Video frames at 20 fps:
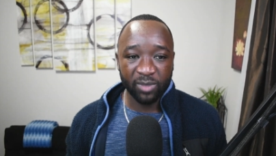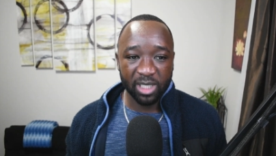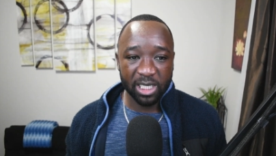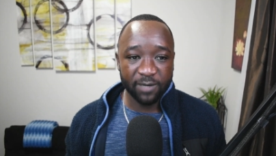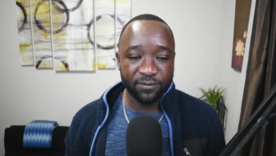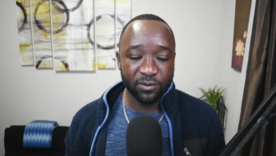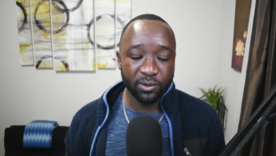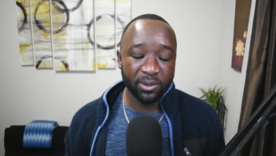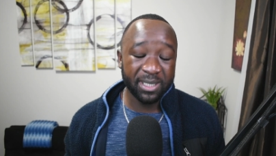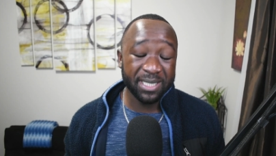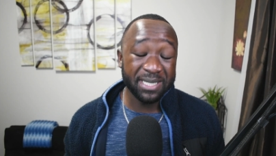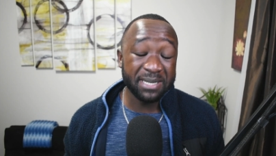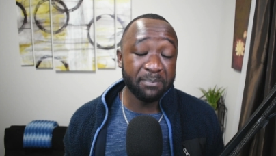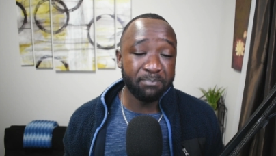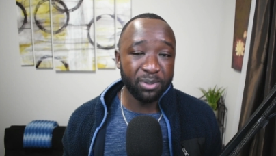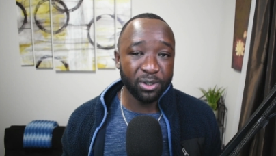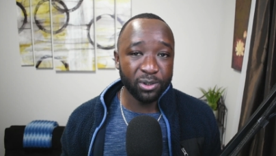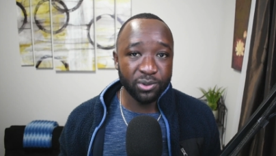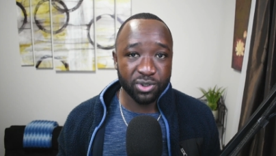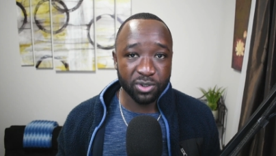If you're looking to
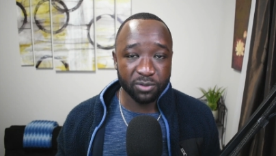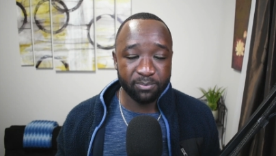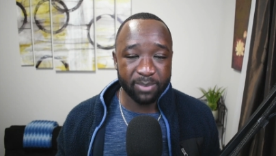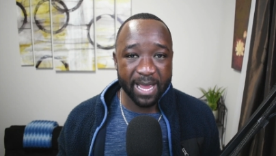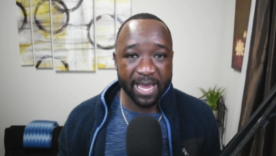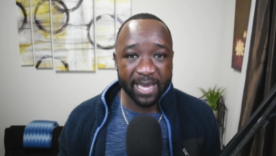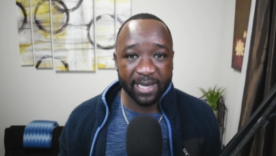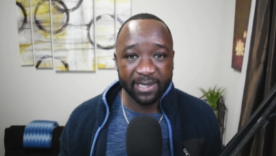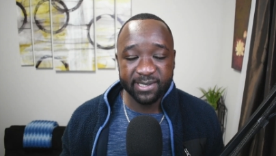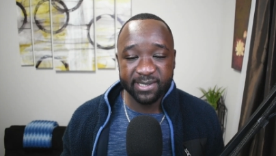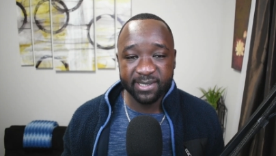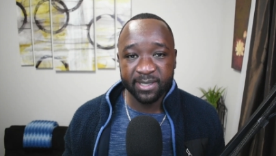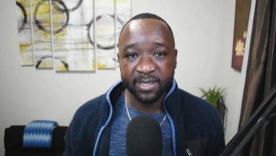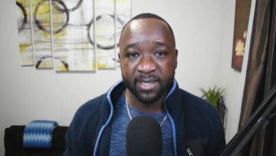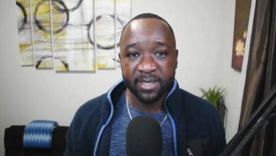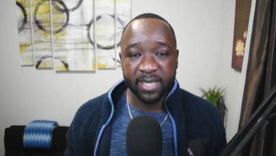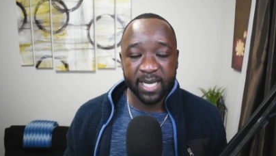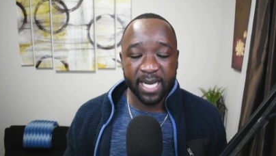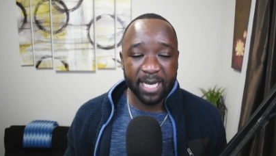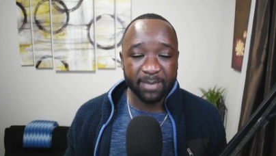build your bags,
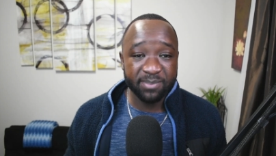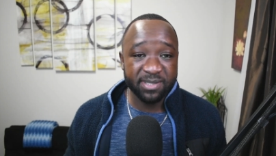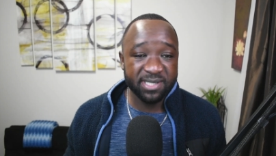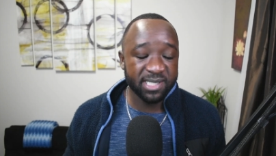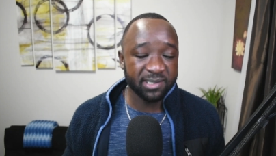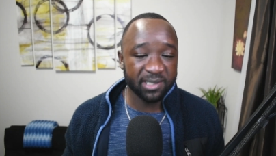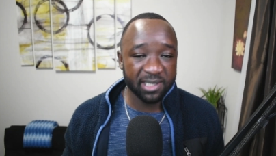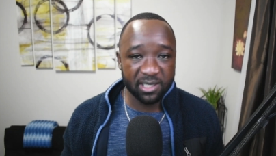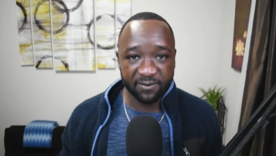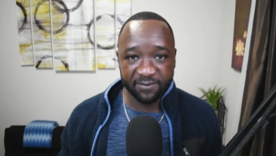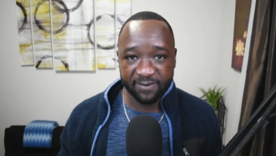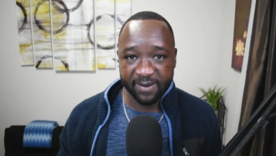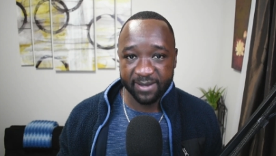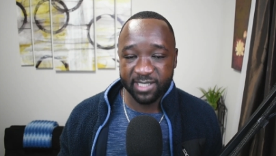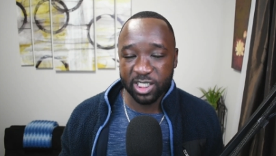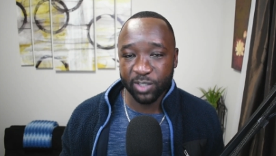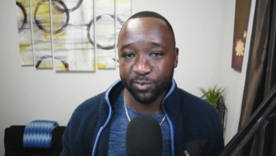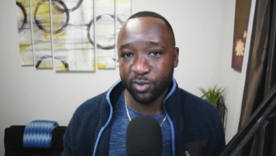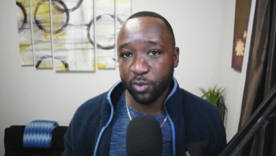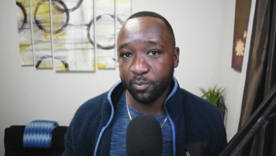um, solidify
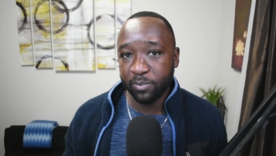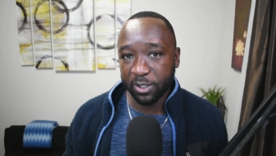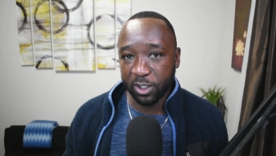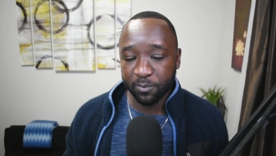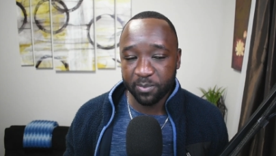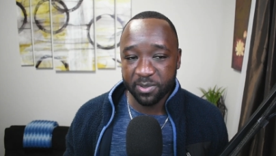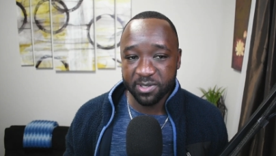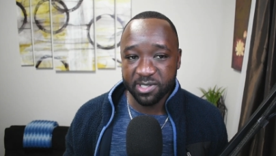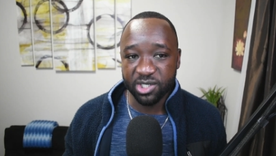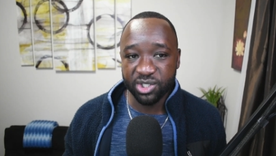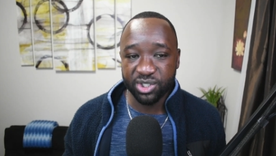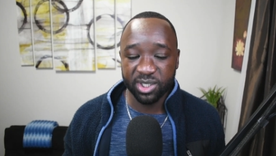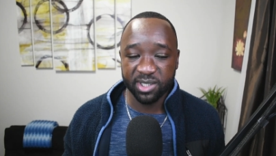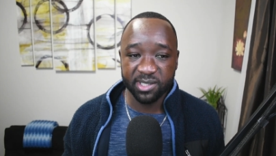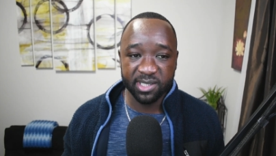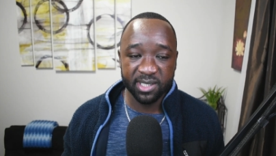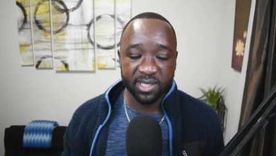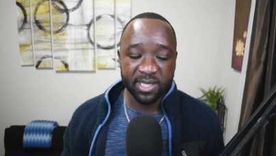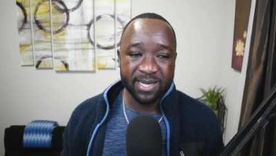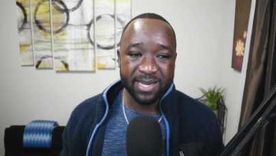some of your bigger
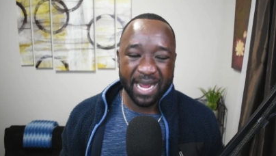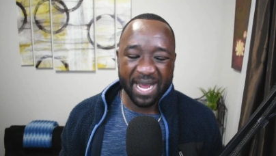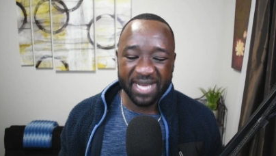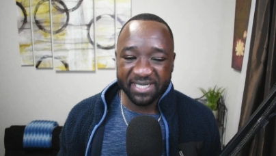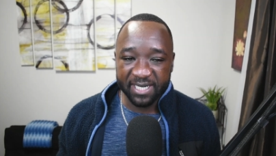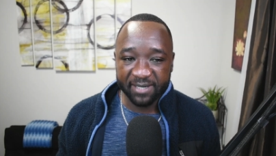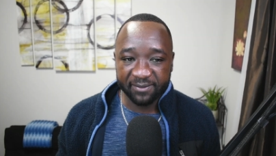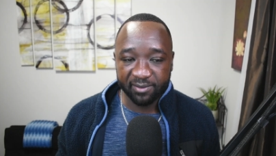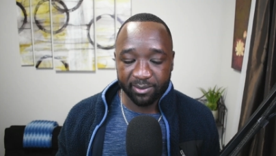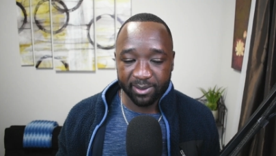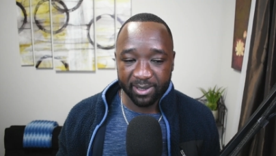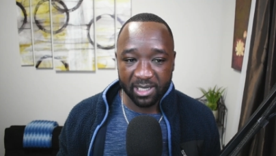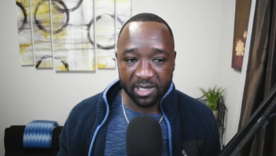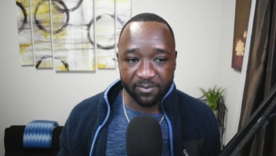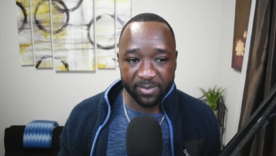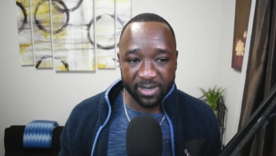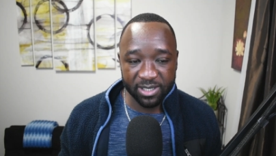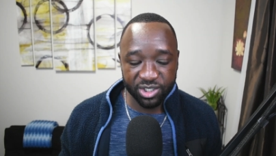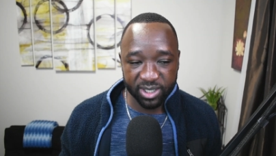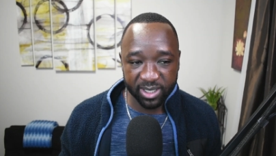positions, I definitely
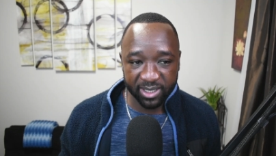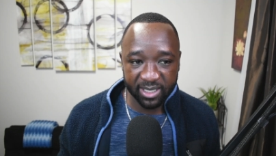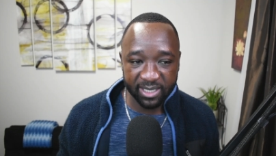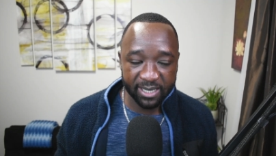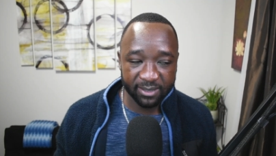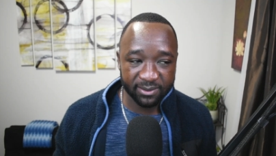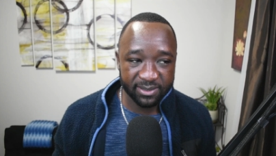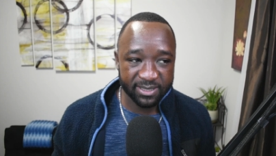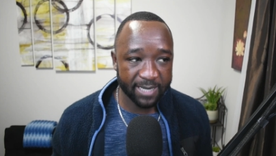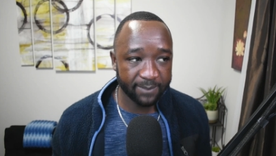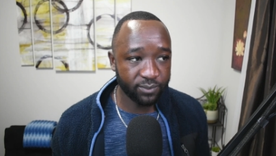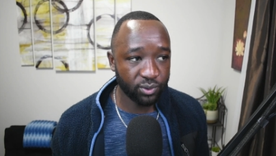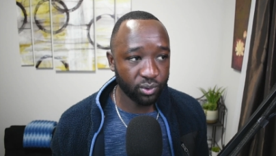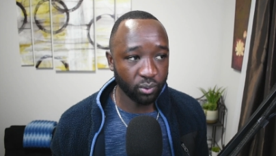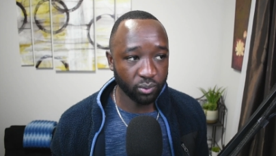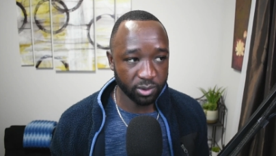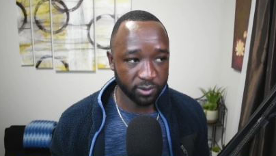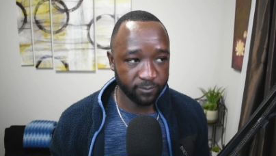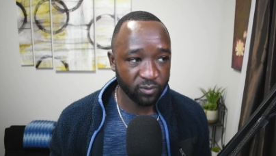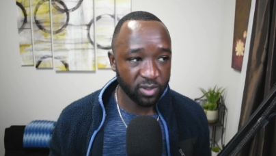recommend checking out
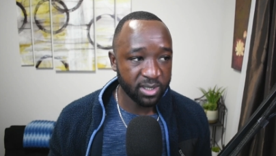TapTools.